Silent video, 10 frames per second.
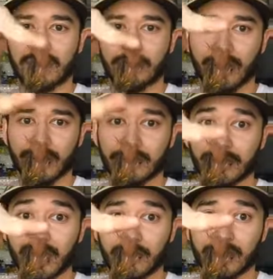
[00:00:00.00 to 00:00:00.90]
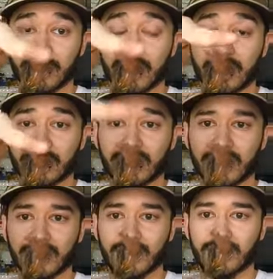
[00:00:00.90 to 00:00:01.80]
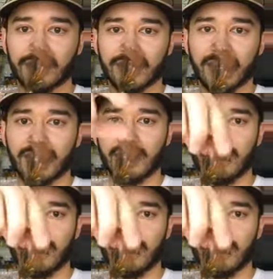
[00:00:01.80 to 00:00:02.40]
barred rabbit longer on the outside.